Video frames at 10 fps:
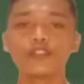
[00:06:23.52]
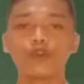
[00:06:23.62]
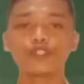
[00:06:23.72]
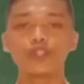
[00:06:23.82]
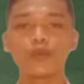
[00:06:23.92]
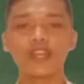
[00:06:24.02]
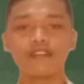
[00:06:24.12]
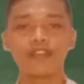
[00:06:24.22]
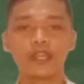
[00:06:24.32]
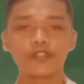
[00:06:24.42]
also we
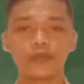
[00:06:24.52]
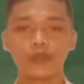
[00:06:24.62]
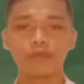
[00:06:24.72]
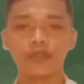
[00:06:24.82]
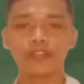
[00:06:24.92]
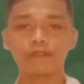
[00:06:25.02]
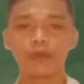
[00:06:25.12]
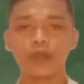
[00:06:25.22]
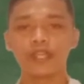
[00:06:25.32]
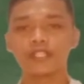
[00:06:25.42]
have here the rubric
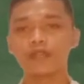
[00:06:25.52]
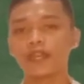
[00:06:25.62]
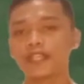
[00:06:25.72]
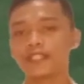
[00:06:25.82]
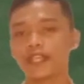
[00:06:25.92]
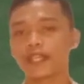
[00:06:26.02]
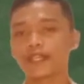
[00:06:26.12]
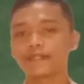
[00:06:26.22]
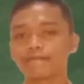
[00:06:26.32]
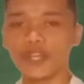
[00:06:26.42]
for essay
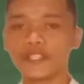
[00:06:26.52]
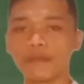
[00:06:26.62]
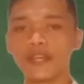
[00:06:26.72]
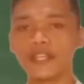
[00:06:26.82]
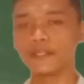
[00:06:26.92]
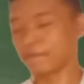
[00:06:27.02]
writing. Wait a minute.